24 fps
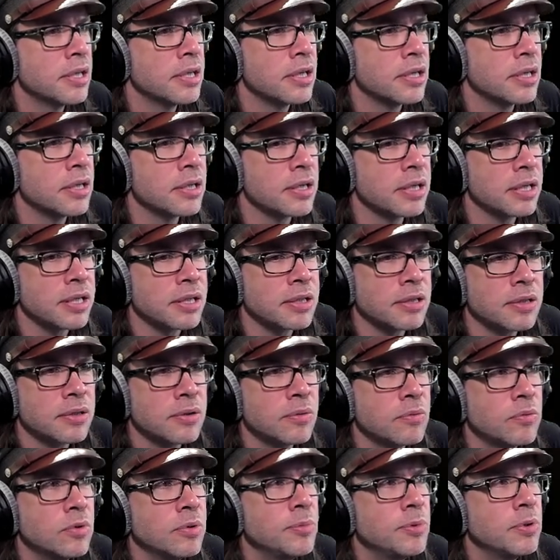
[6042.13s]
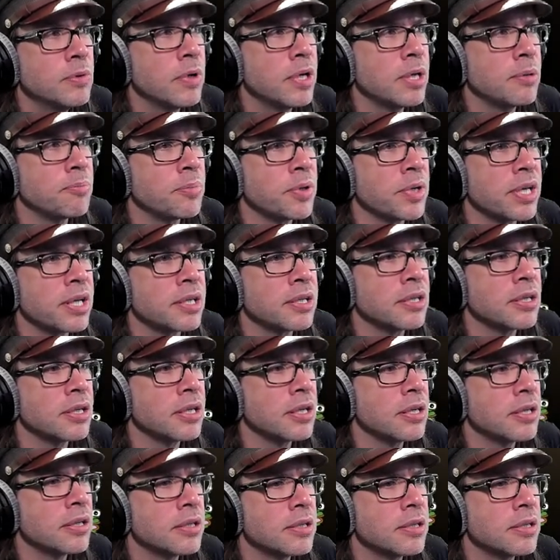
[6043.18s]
All right. We'll be right back here.